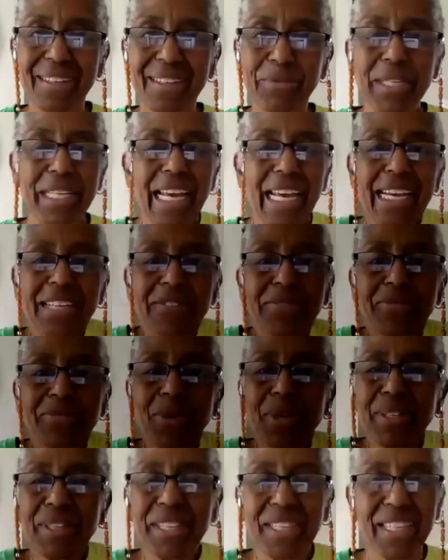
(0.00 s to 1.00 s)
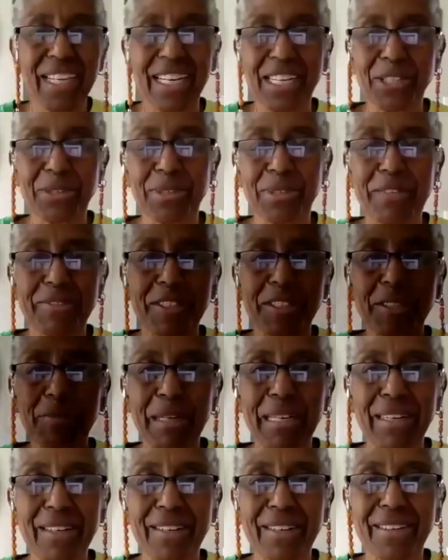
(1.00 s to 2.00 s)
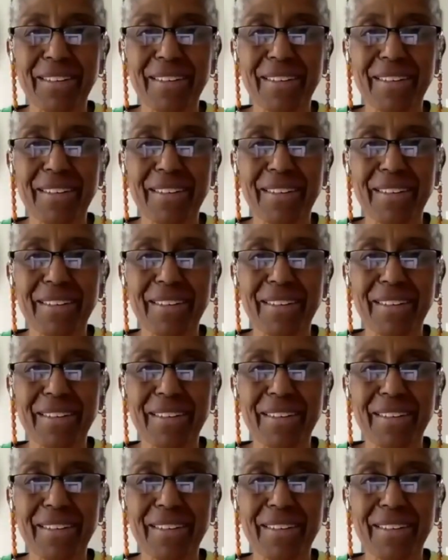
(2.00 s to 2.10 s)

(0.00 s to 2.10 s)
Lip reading: We can't afford the luxury of despair.